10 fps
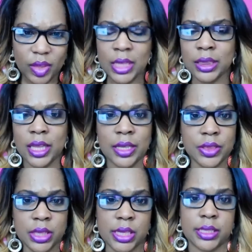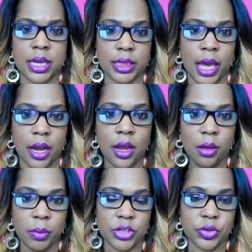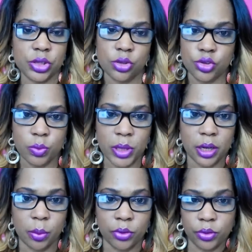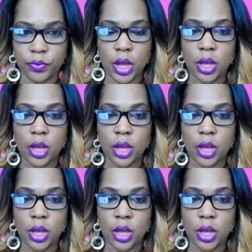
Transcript: in length and things like that. Make sure it's social media approved.